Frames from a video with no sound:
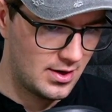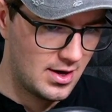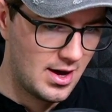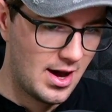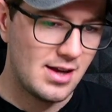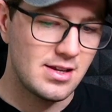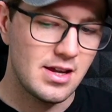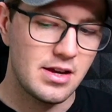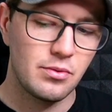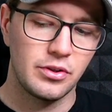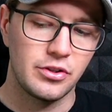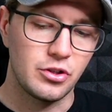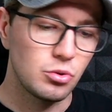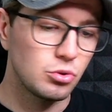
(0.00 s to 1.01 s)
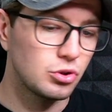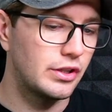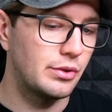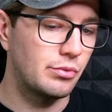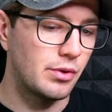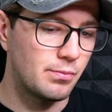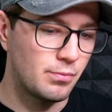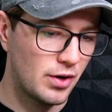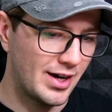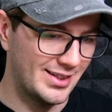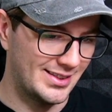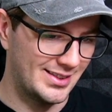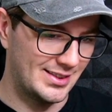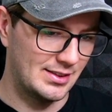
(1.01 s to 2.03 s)
And they will usually
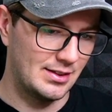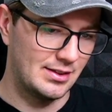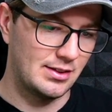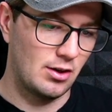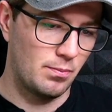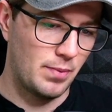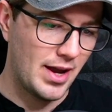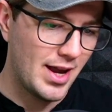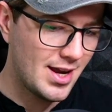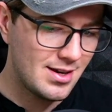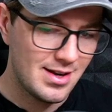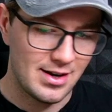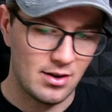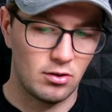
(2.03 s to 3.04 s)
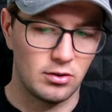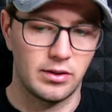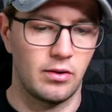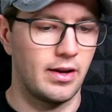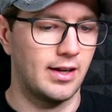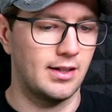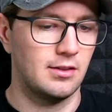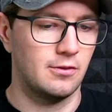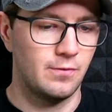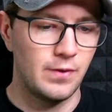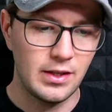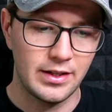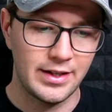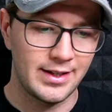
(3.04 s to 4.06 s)
repress their pain and all their negative
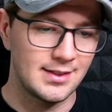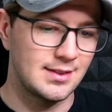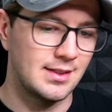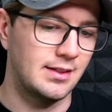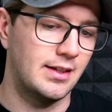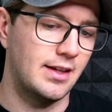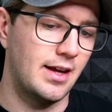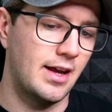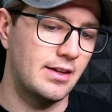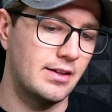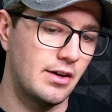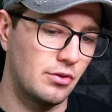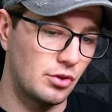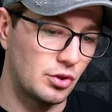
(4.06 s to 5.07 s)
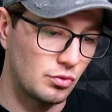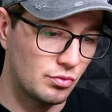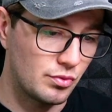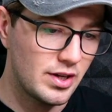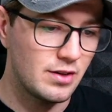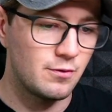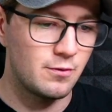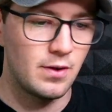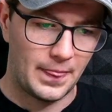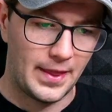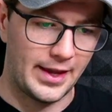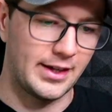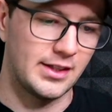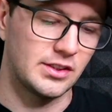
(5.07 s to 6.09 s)
feelings and their grief.
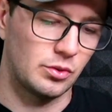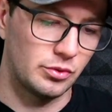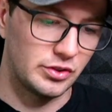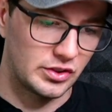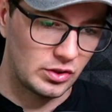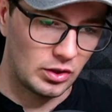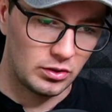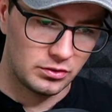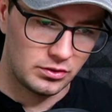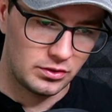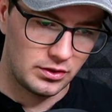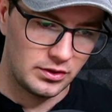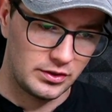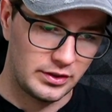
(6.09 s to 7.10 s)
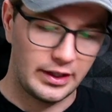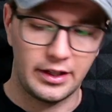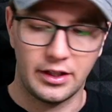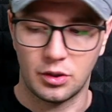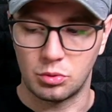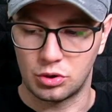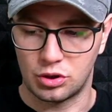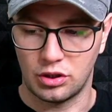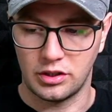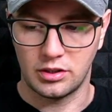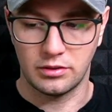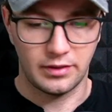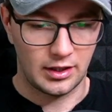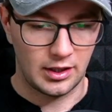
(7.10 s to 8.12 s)
And as a result, they usually
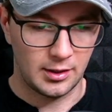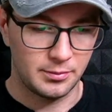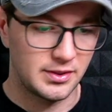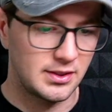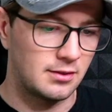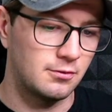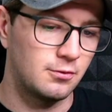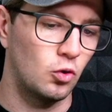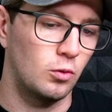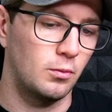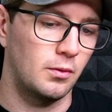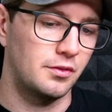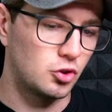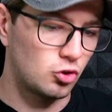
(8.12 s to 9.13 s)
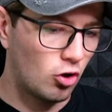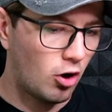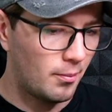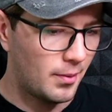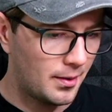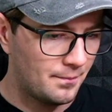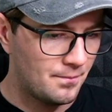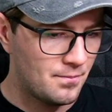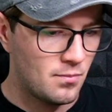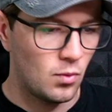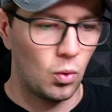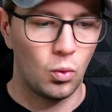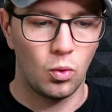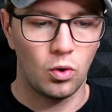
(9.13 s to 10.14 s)
develop some form of trauma
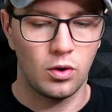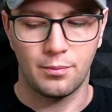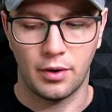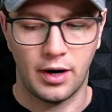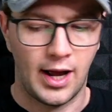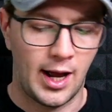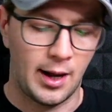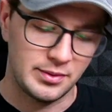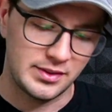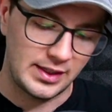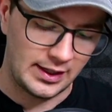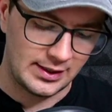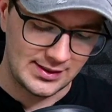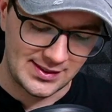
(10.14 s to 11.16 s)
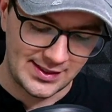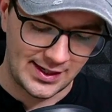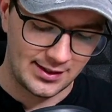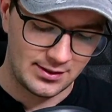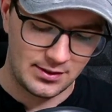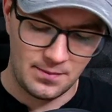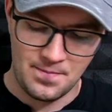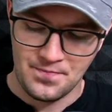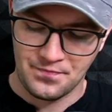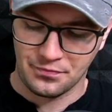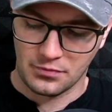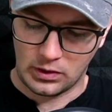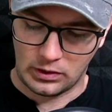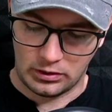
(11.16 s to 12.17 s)
or perhaps a set
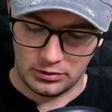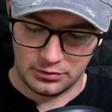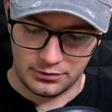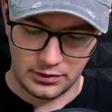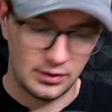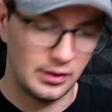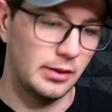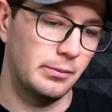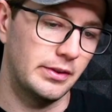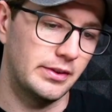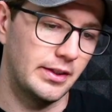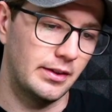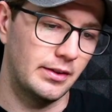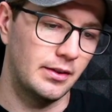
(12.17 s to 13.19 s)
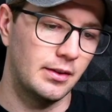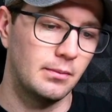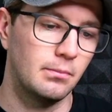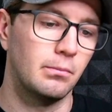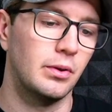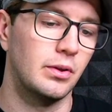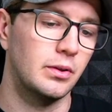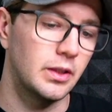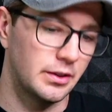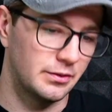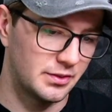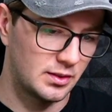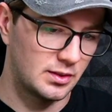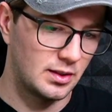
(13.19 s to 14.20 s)
of limiting
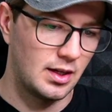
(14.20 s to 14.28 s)
beliefs.